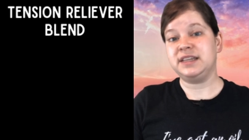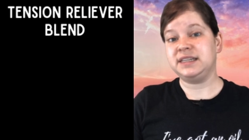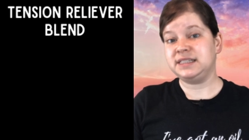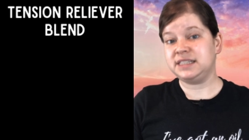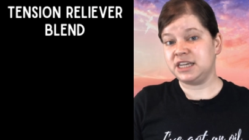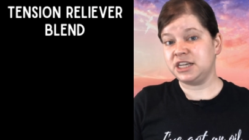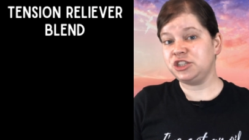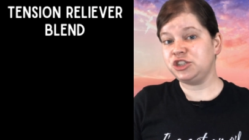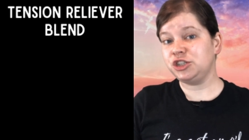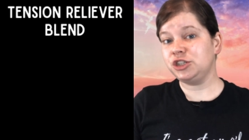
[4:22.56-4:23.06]

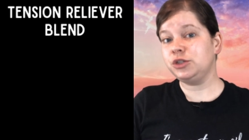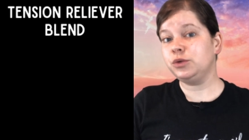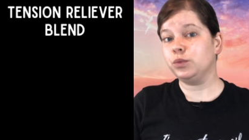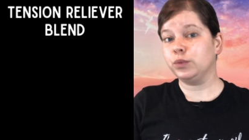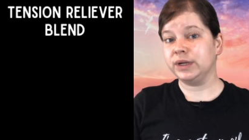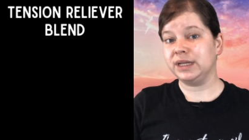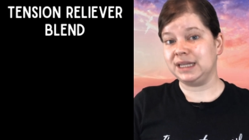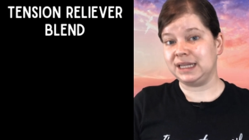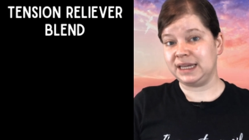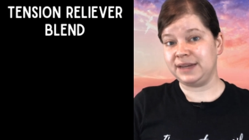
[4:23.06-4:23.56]
Tension
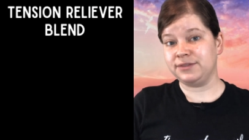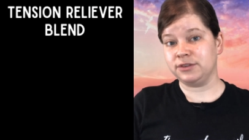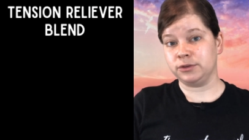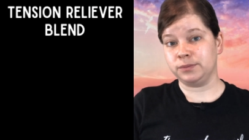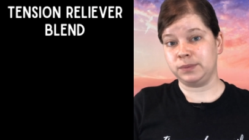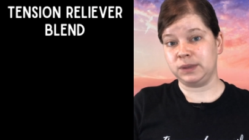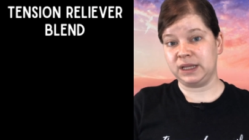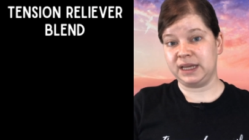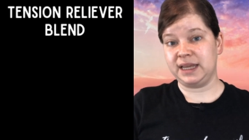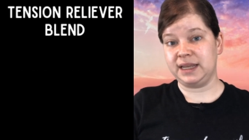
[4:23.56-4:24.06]
Reliever
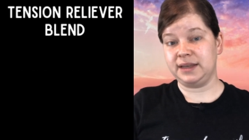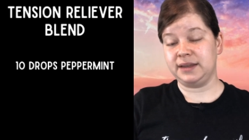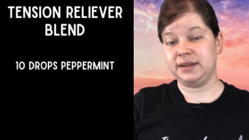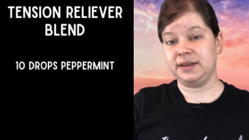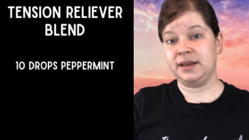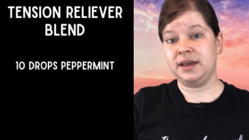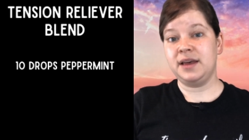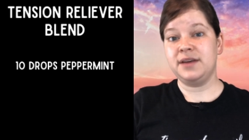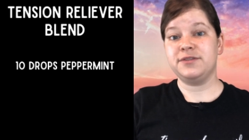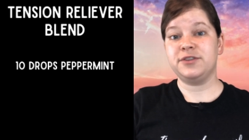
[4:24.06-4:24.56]
Blend.
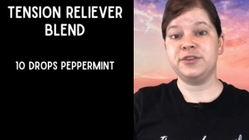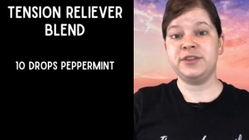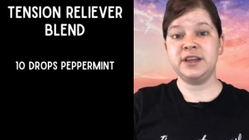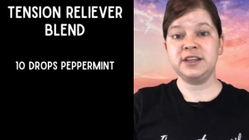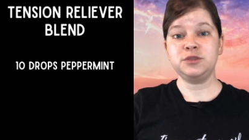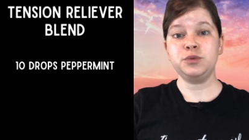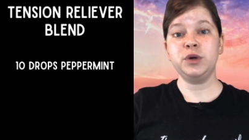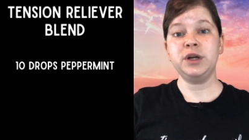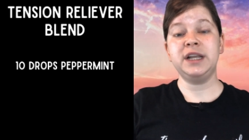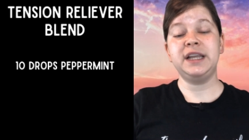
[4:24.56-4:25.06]
For
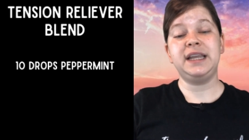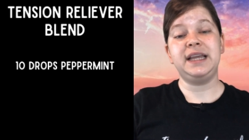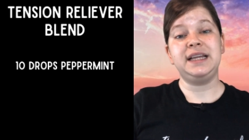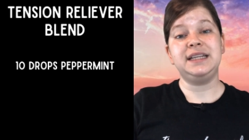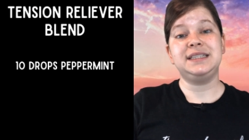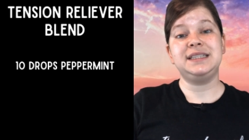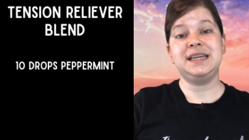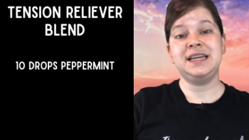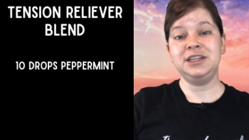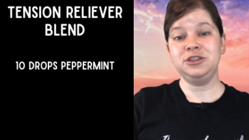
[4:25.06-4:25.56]
this, we're going to need
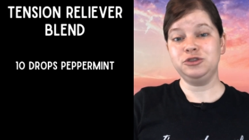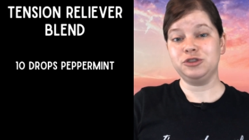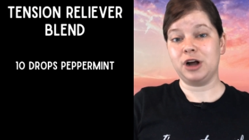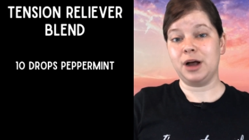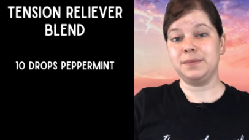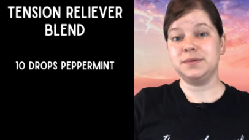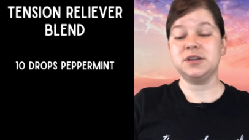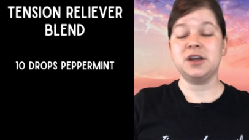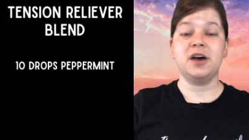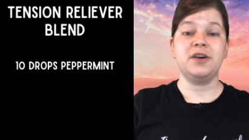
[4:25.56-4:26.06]
10
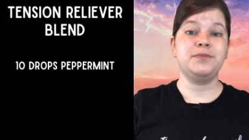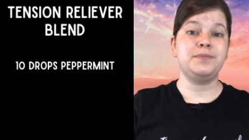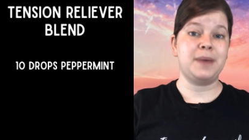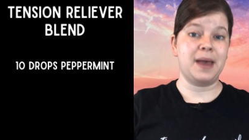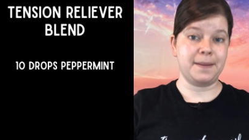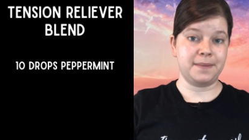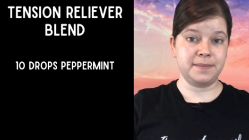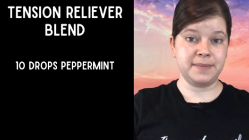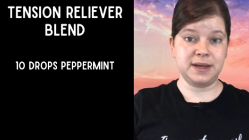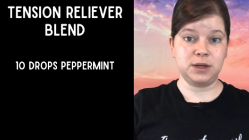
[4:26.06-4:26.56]
drops of
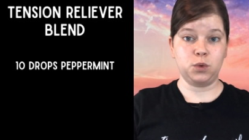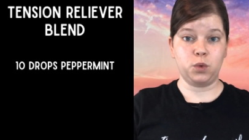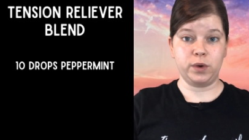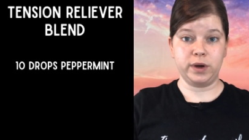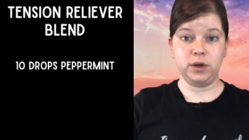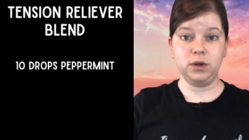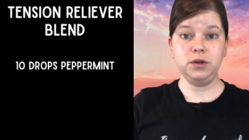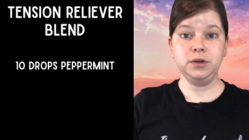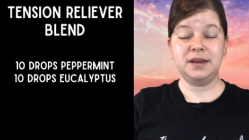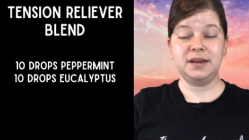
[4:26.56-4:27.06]
peppermint
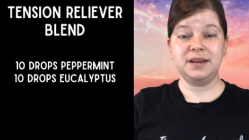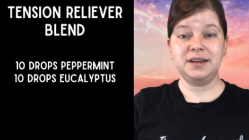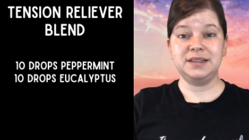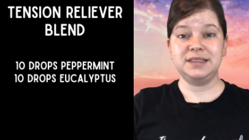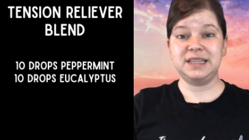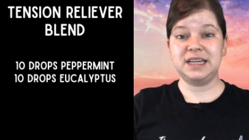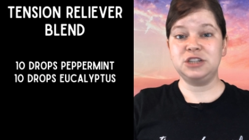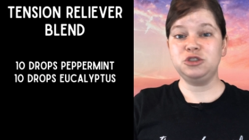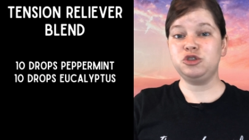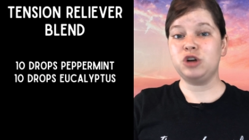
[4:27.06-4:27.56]
oil,
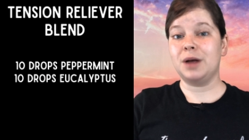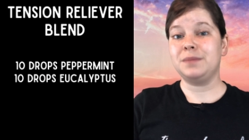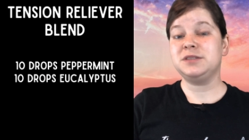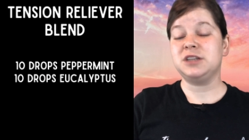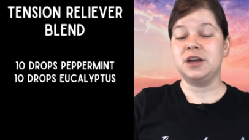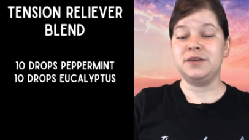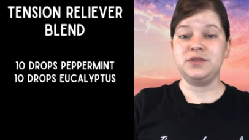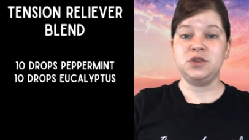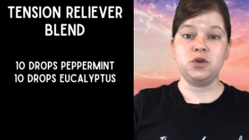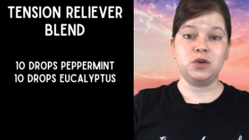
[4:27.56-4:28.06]
10 drops
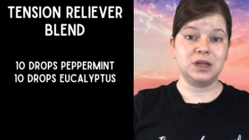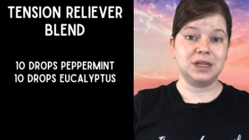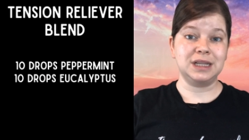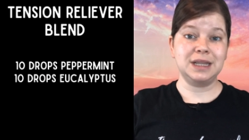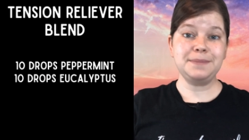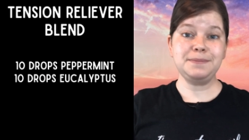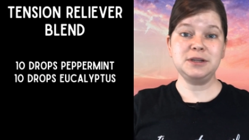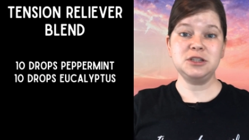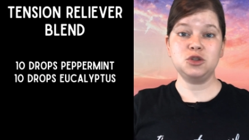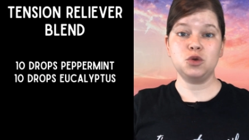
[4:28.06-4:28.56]
of
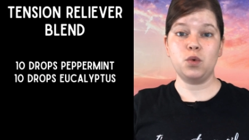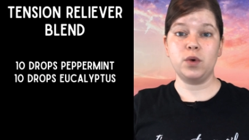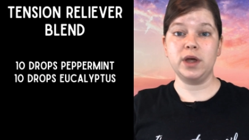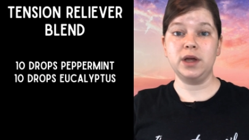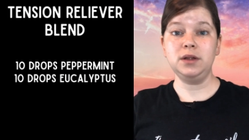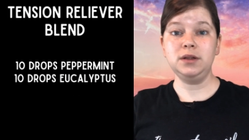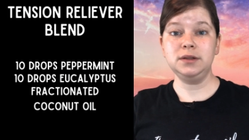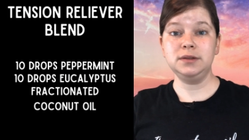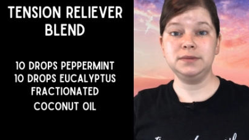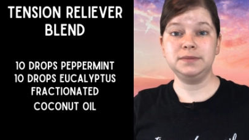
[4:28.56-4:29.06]
eucalyptus
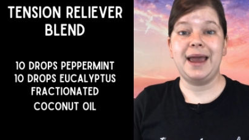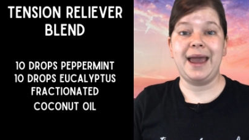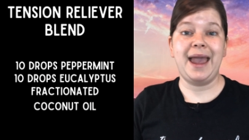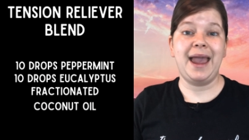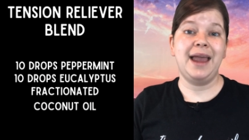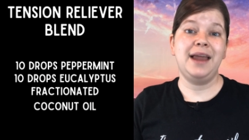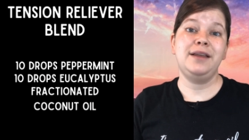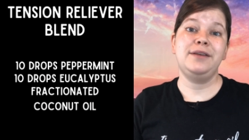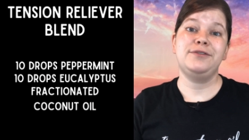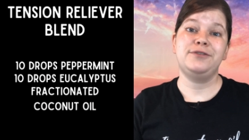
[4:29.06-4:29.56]
oil,
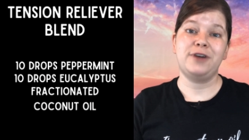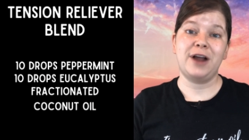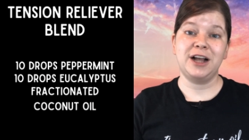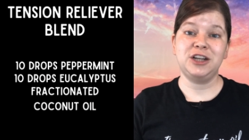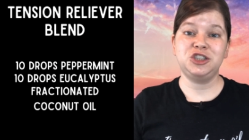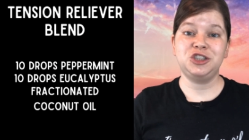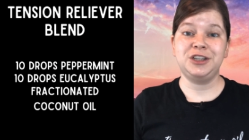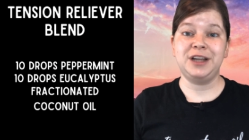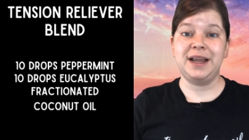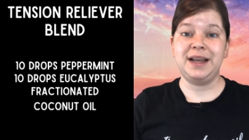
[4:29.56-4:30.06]
and
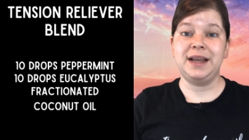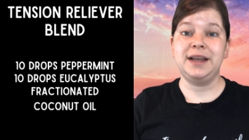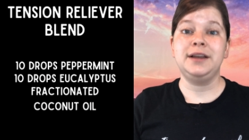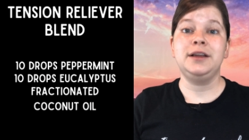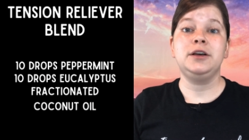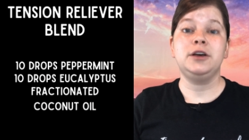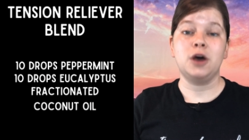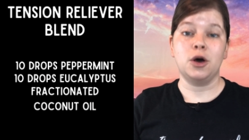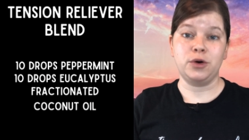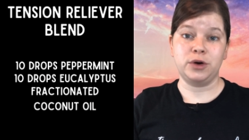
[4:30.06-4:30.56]
fractionated
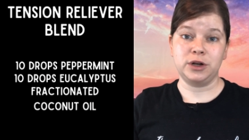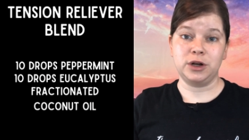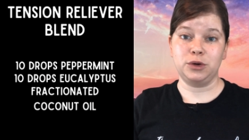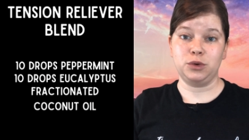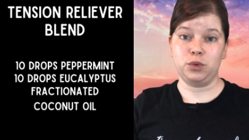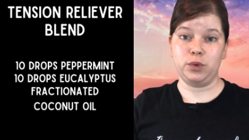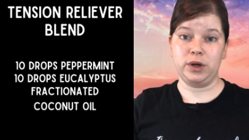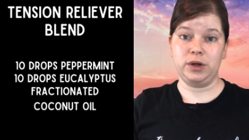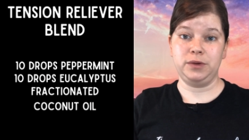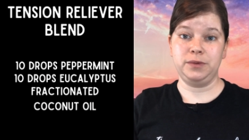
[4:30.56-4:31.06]
coconut
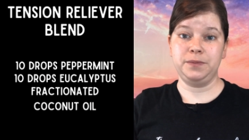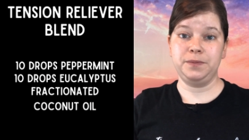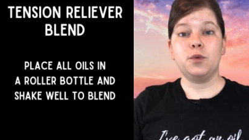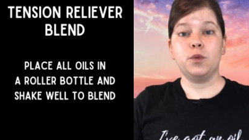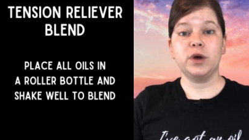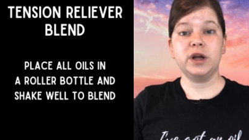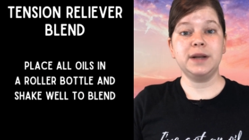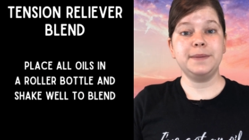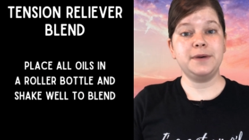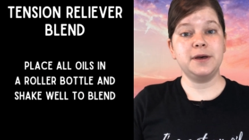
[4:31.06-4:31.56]
oil. We're
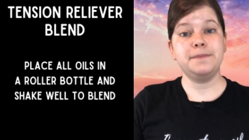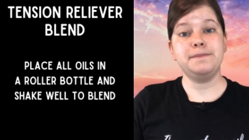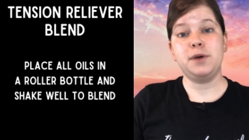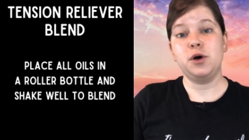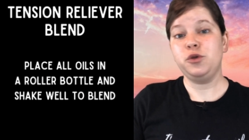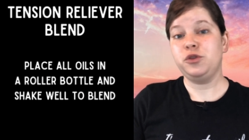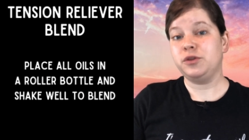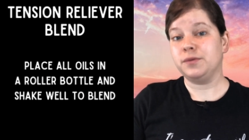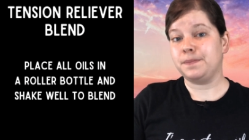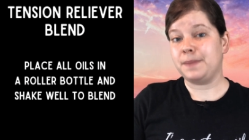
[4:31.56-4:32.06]
going to put
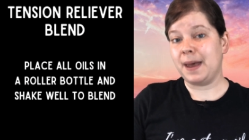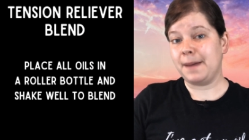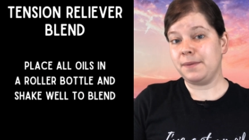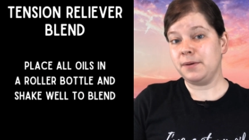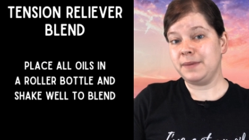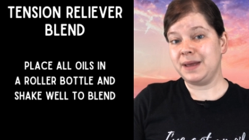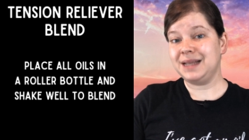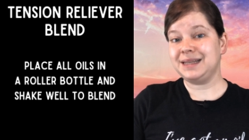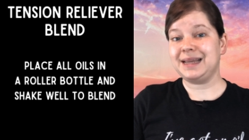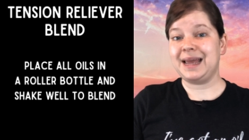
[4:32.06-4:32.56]
both the
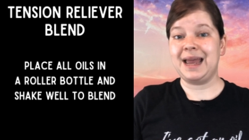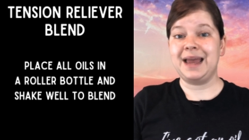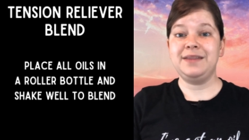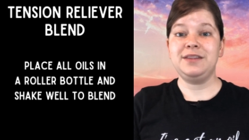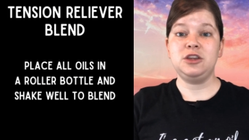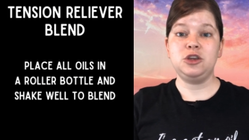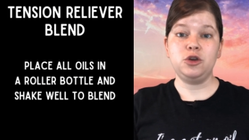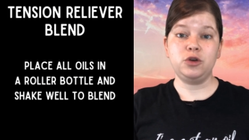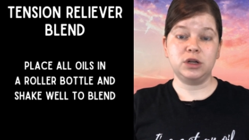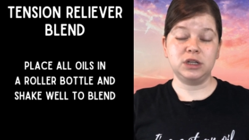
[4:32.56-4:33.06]
peppermint and
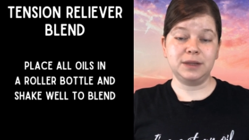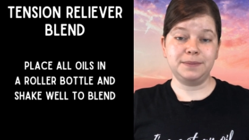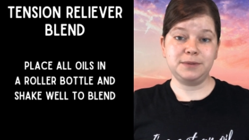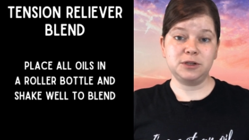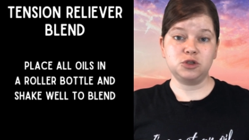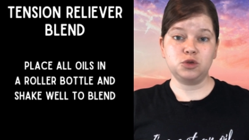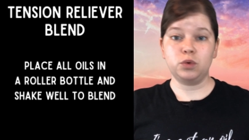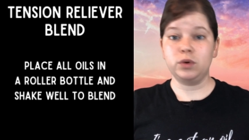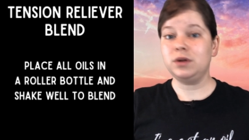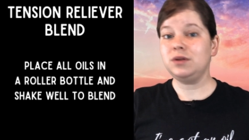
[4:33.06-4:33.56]
the
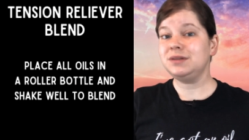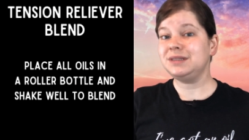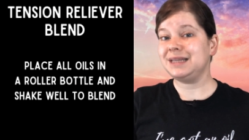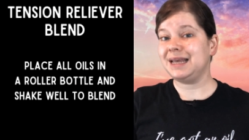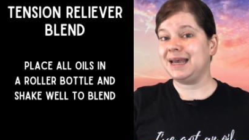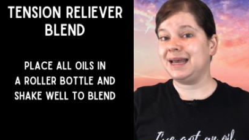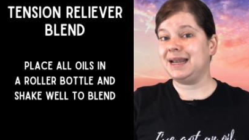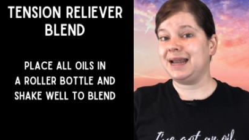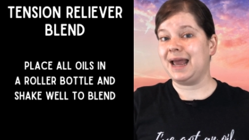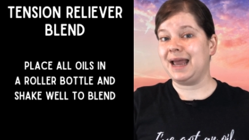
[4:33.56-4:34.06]
eucalyptus oils
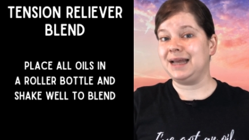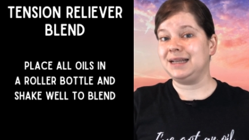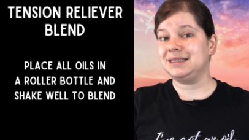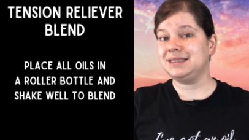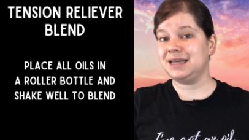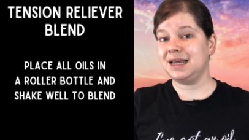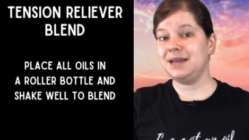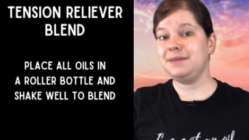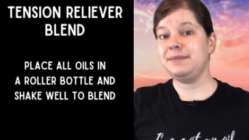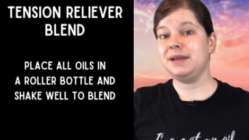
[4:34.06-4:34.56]
in a
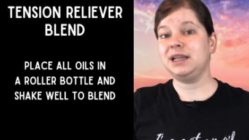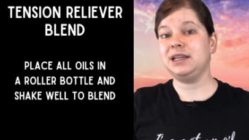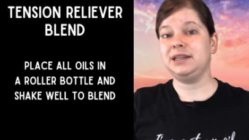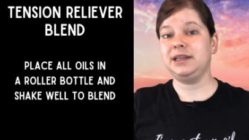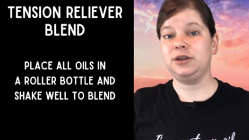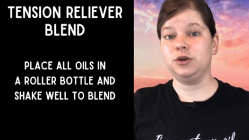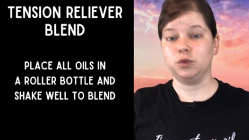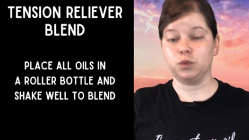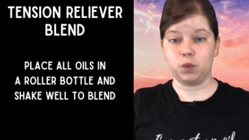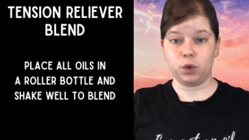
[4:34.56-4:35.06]
10
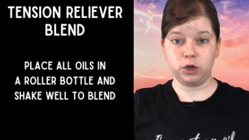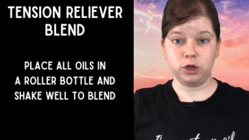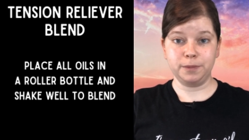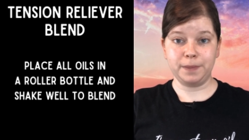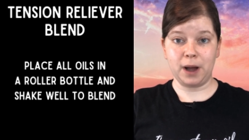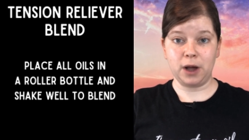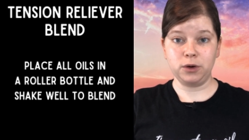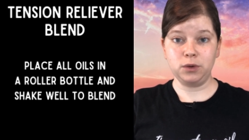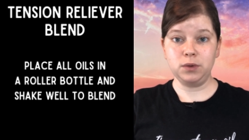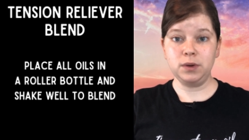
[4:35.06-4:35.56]
milliliter roller
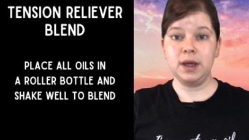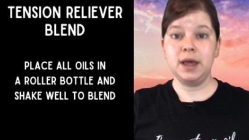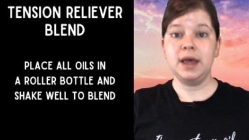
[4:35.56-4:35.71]
bottle,